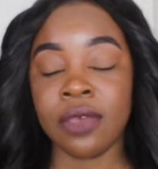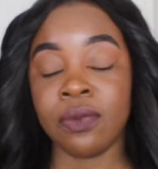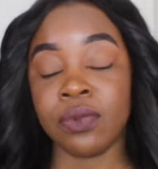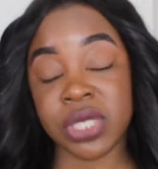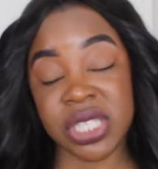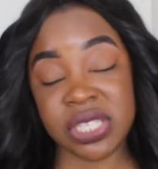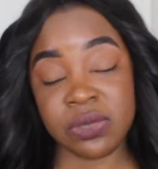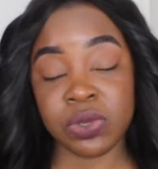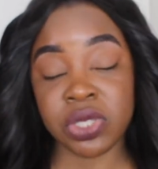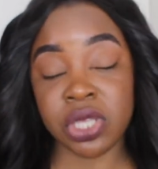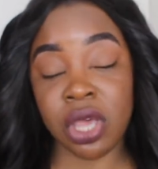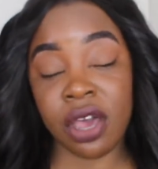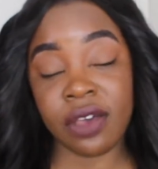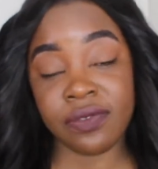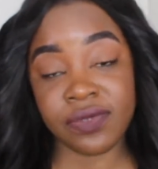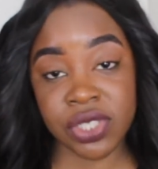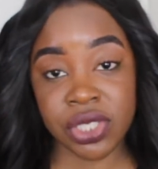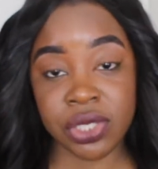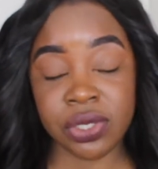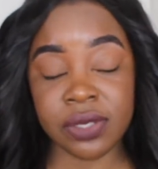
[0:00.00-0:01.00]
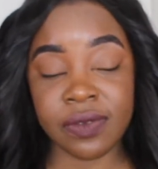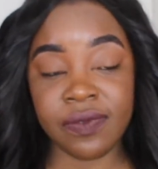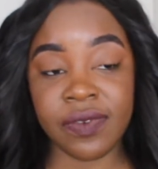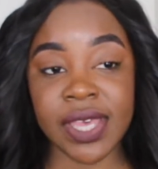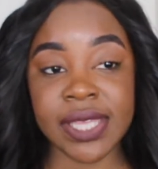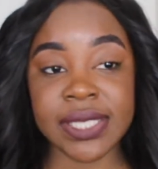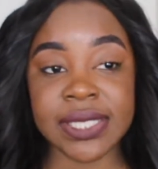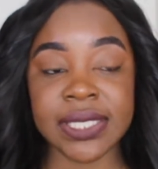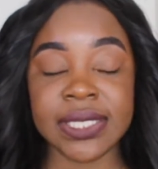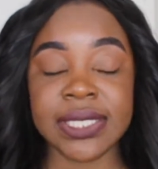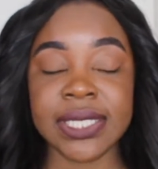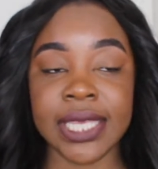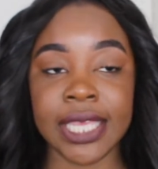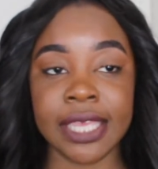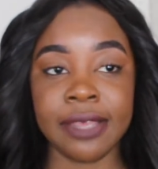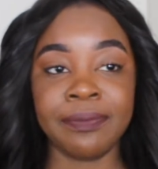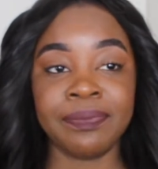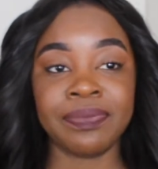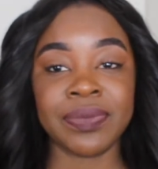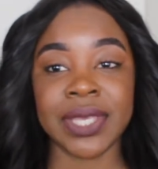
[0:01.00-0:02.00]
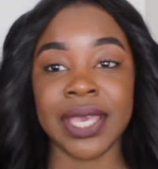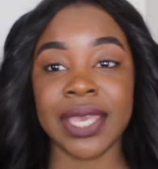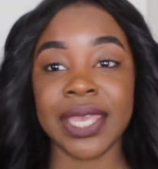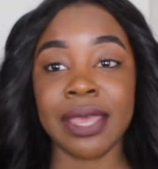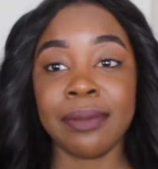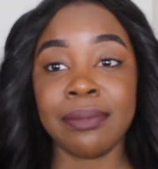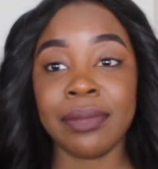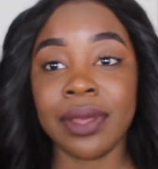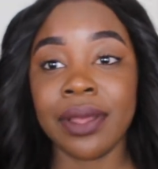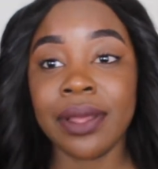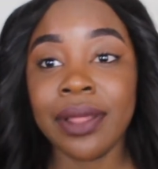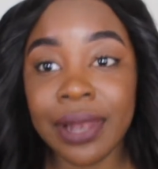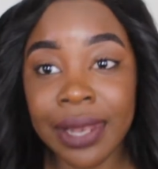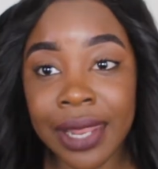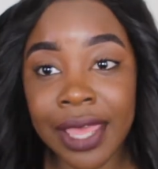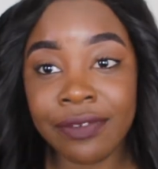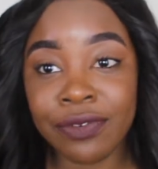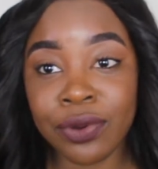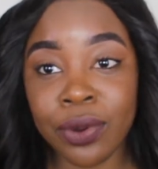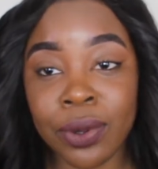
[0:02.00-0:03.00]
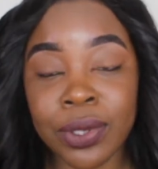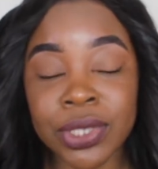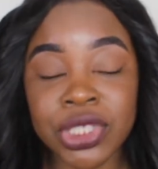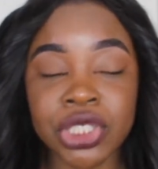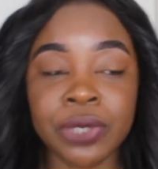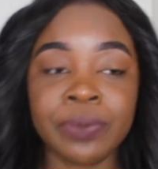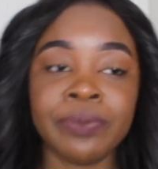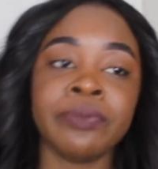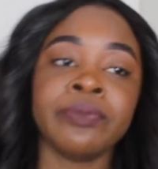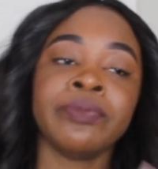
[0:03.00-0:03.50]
but this was after university, I am a life coach.